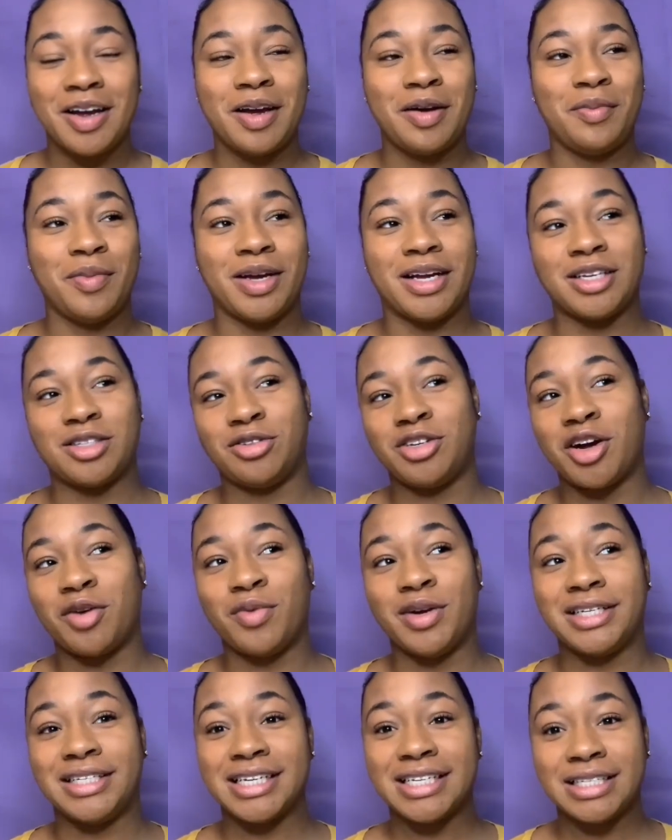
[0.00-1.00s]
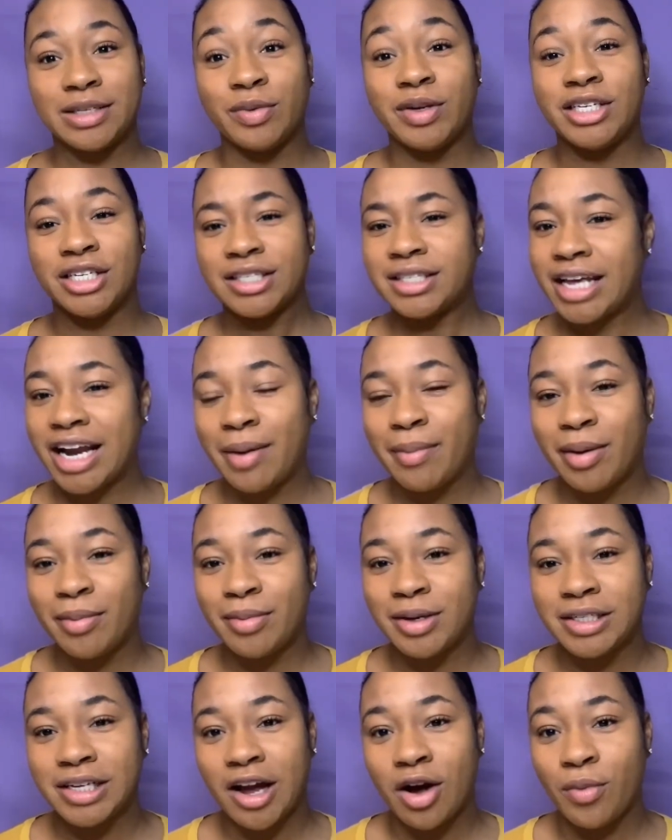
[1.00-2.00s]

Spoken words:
Because, you know, we just had a baby shower.